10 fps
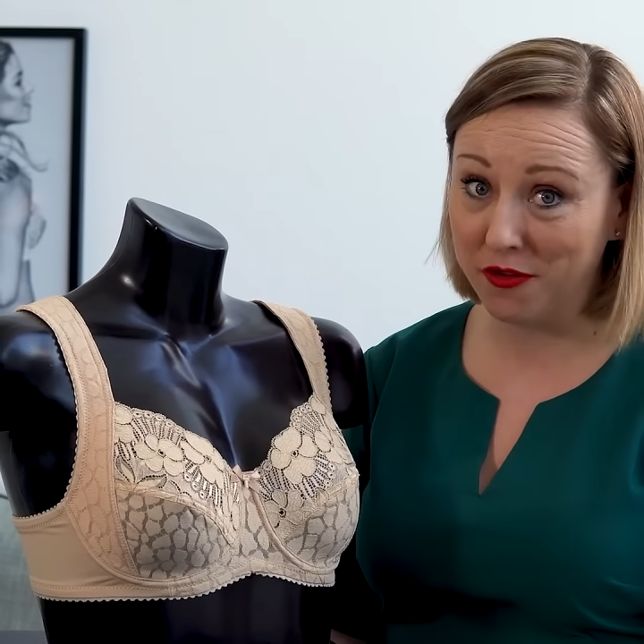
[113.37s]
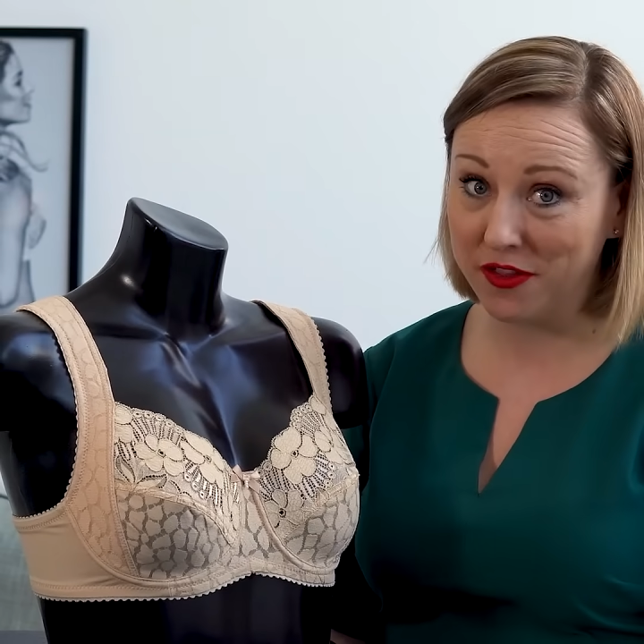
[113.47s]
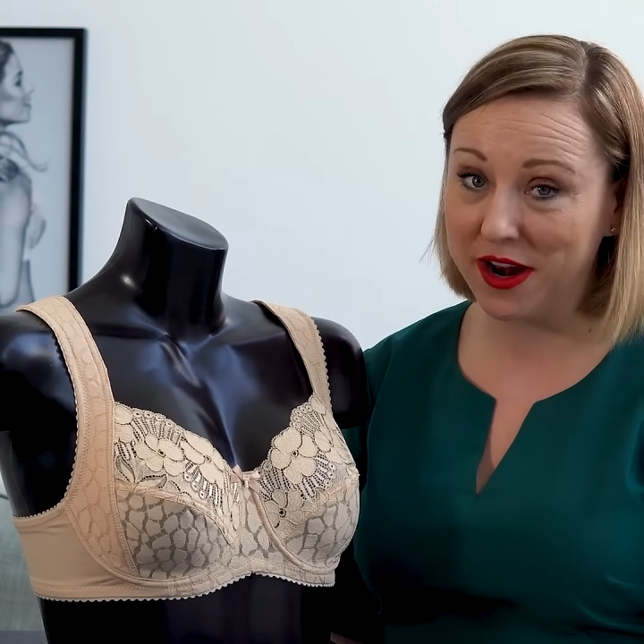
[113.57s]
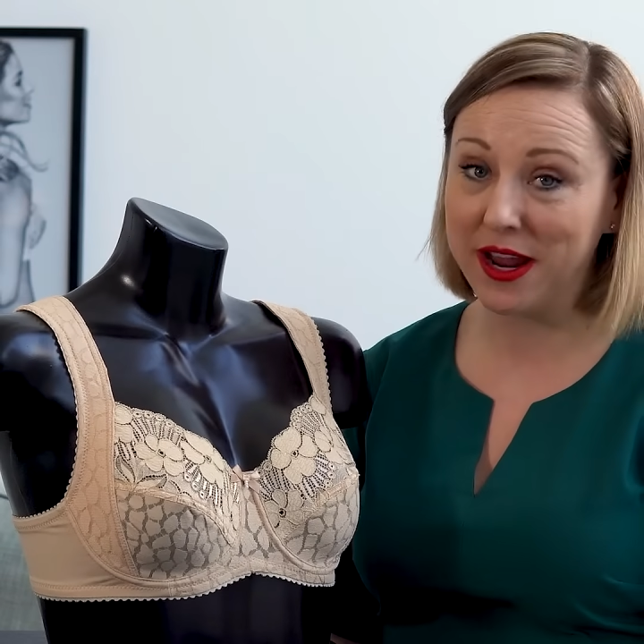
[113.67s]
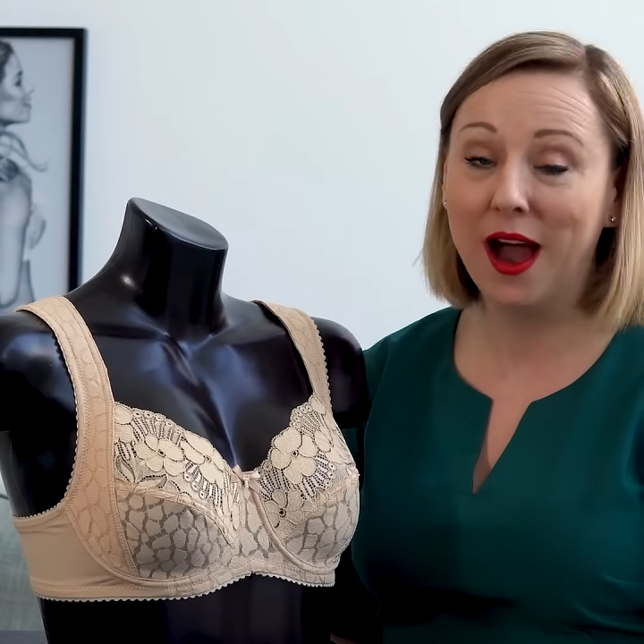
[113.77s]
that
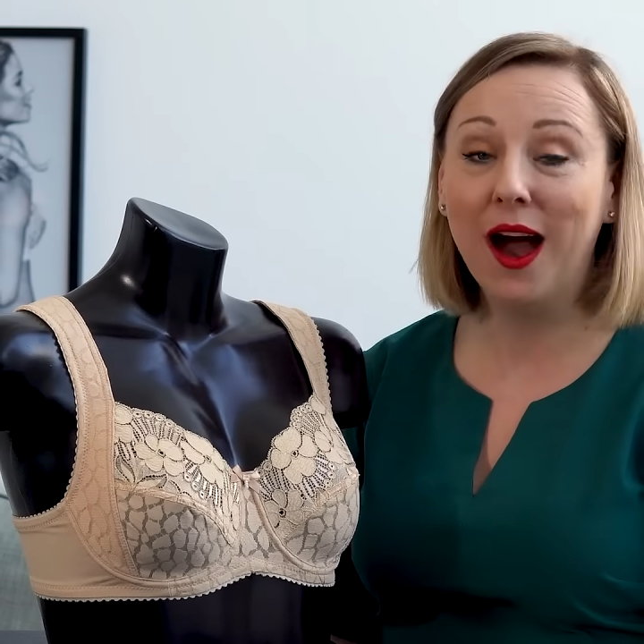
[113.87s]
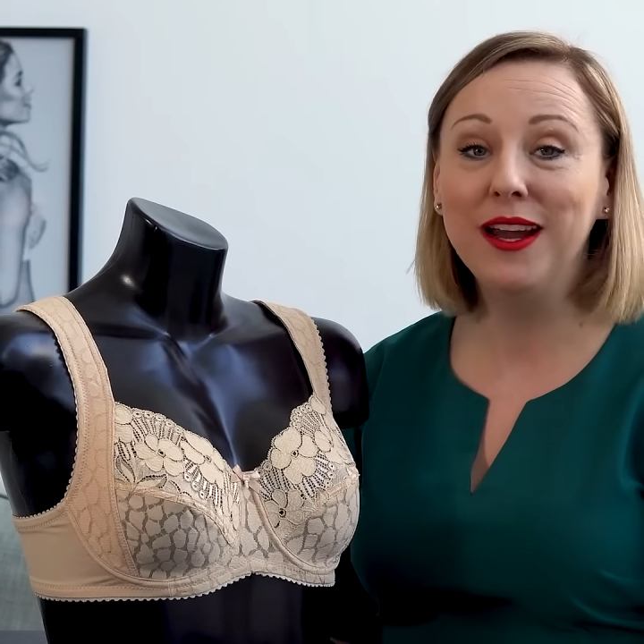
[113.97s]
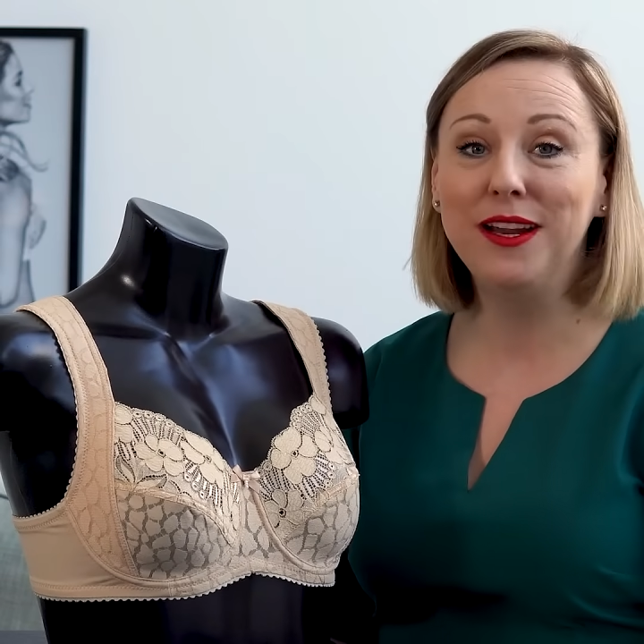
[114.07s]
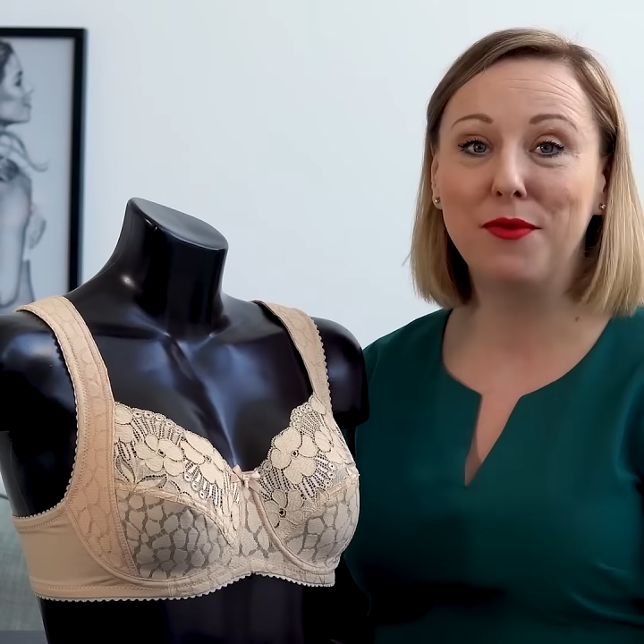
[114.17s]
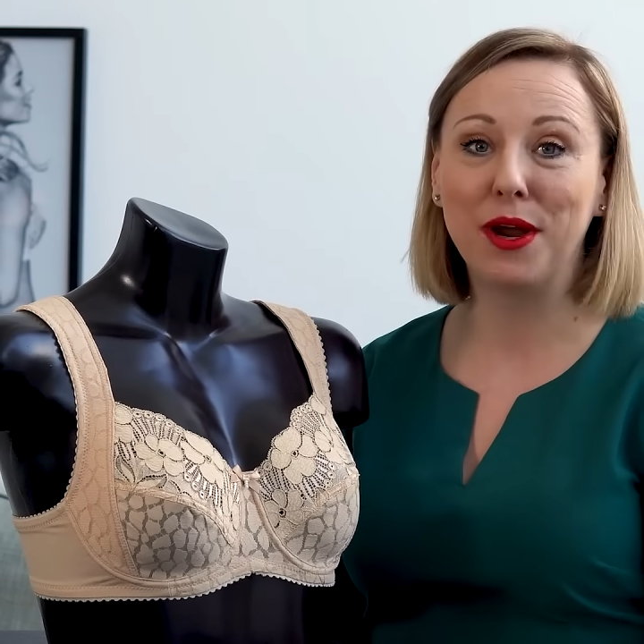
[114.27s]
I
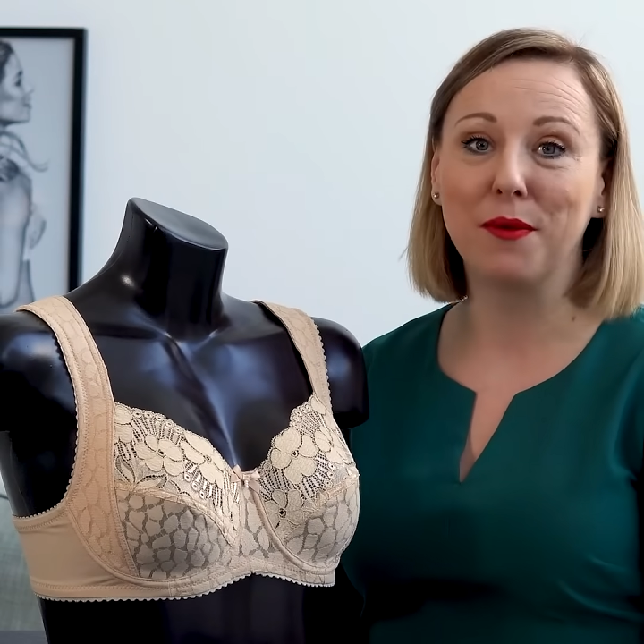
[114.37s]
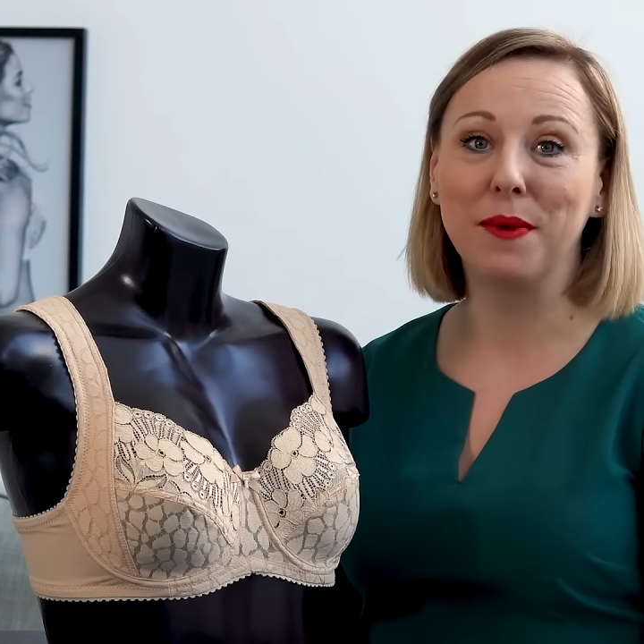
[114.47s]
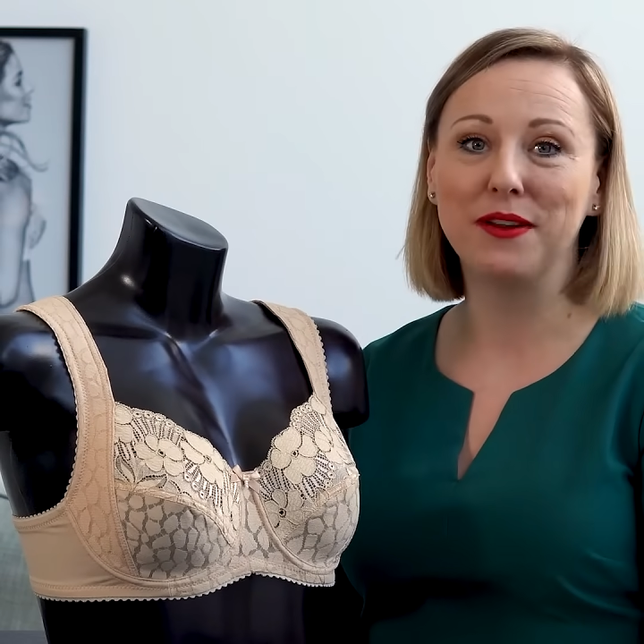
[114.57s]
highly recommend